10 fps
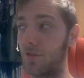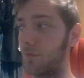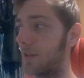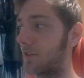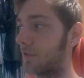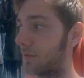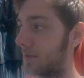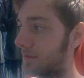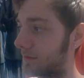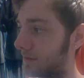and packaging will be.
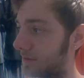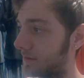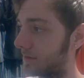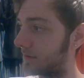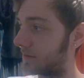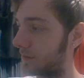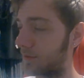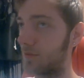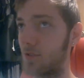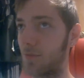Or
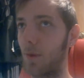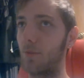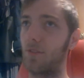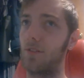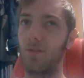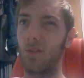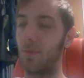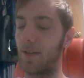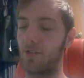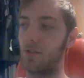just postage, I've got the
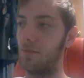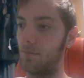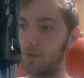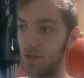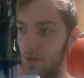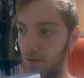packaging, but you